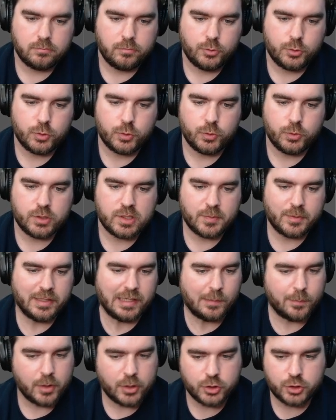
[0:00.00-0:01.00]
to something
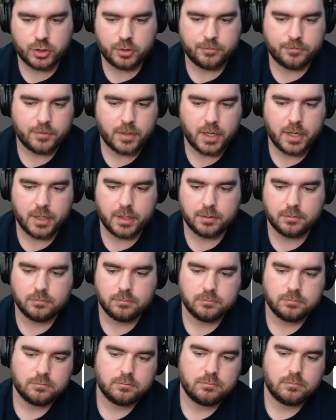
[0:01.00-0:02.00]
like Punishing Fire.
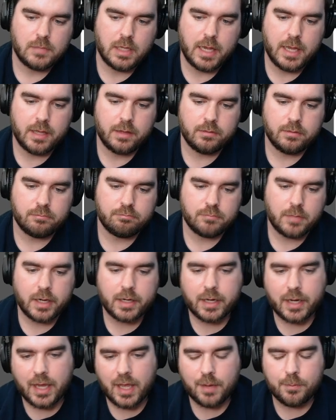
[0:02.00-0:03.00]
And I
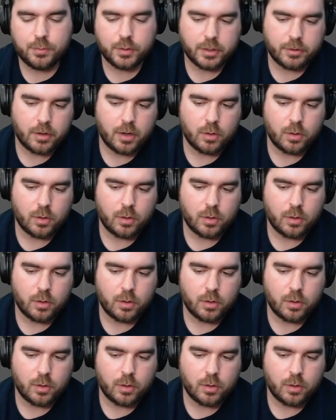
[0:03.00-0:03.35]
can play around